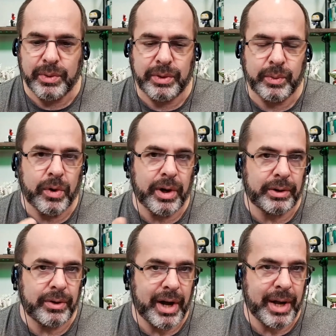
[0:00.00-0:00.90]
with the war on
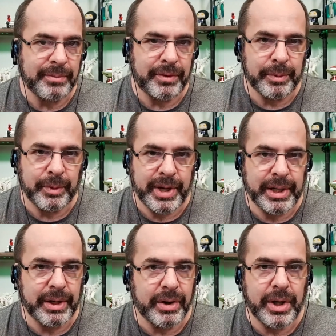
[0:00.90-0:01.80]
crime from the
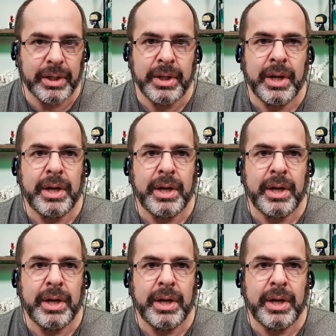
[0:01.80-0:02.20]
Reagan era.